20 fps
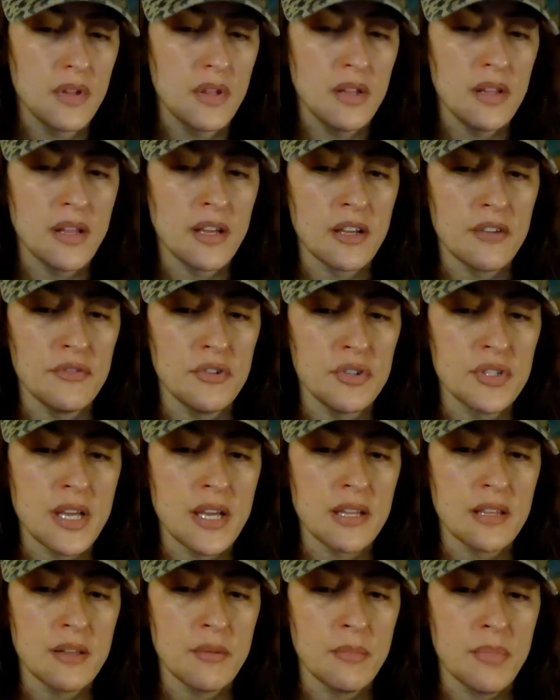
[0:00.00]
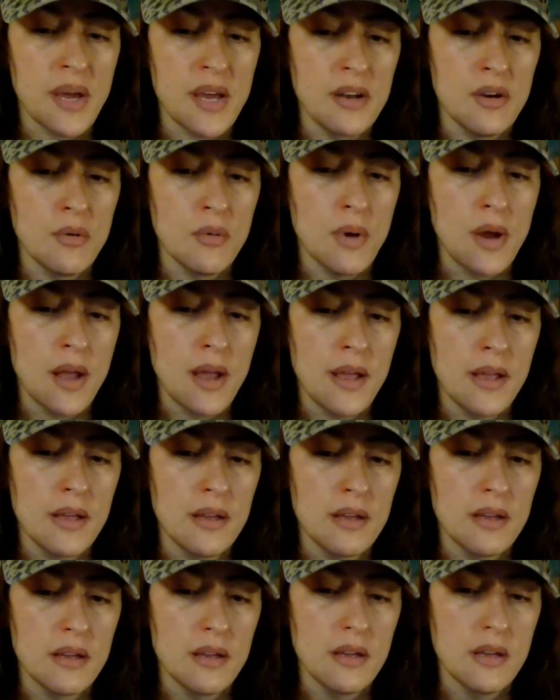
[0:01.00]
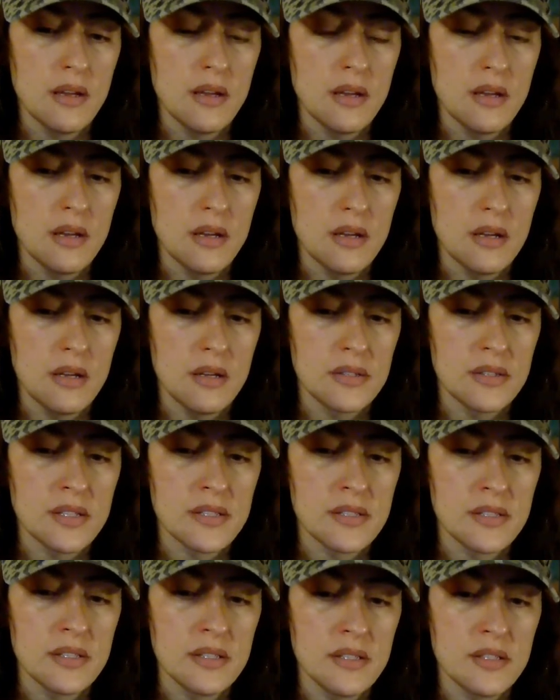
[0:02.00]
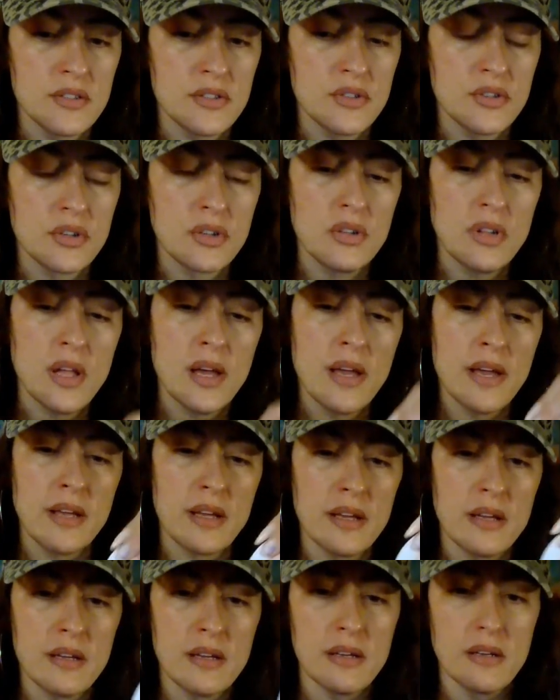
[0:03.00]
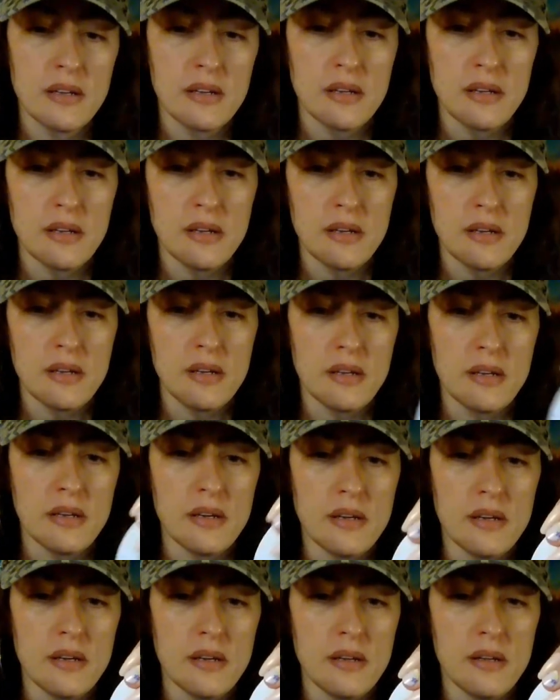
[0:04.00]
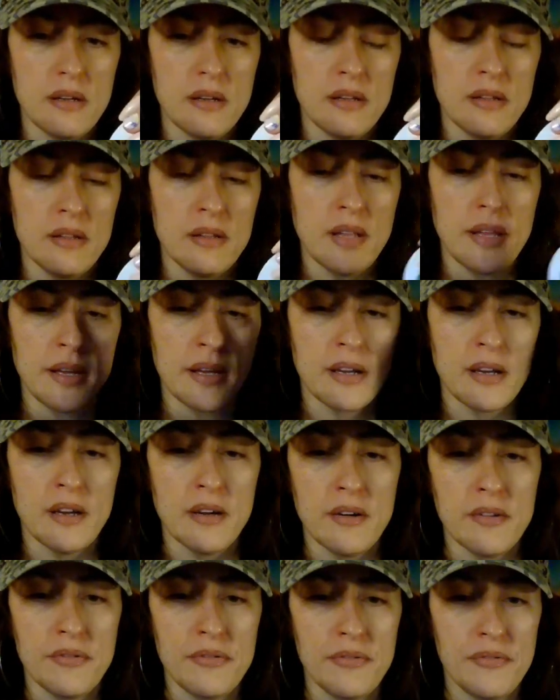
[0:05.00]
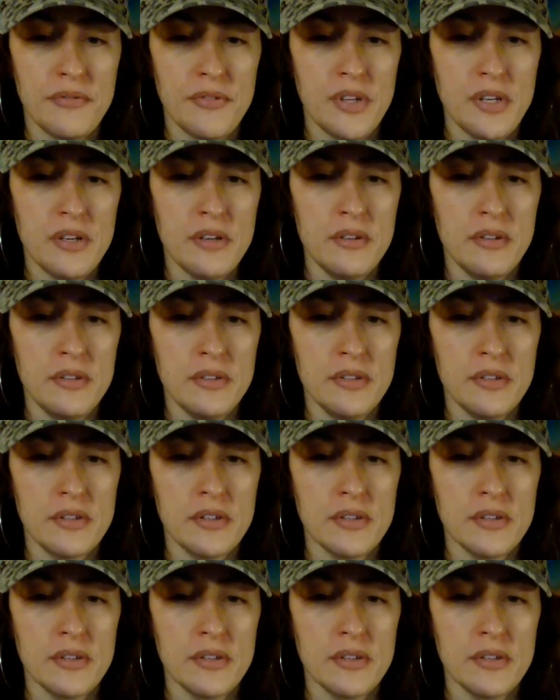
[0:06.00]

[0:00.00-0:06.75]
Like if you take the bed away, doesn't this look like a field